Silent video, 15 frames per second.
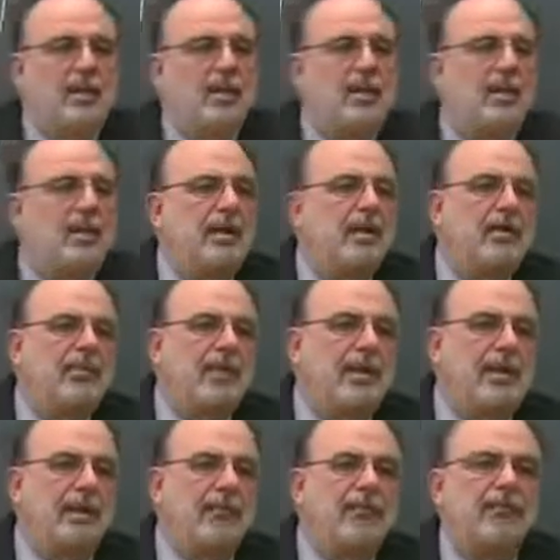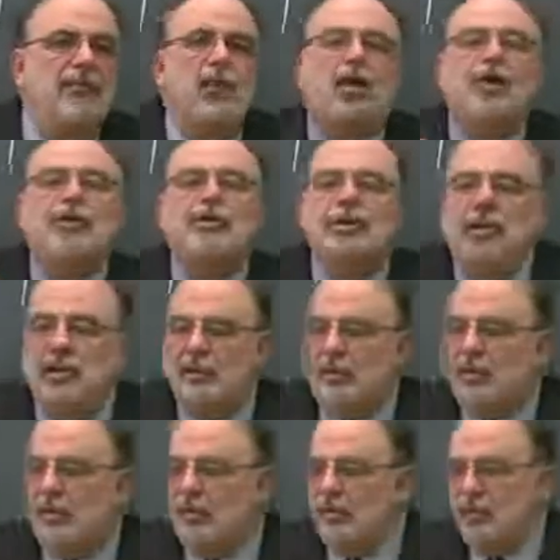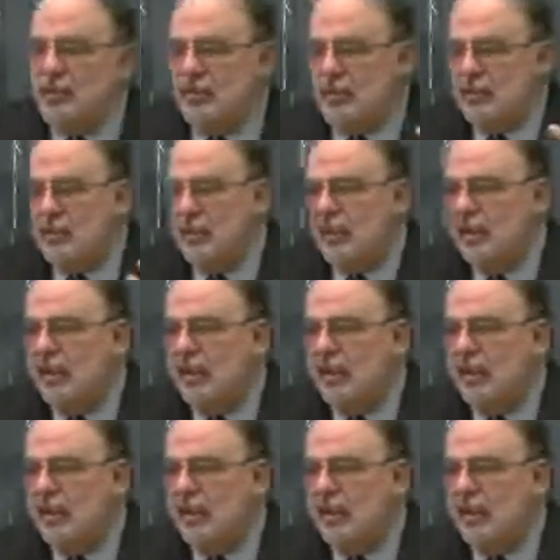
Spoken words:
Lope flaunted all of these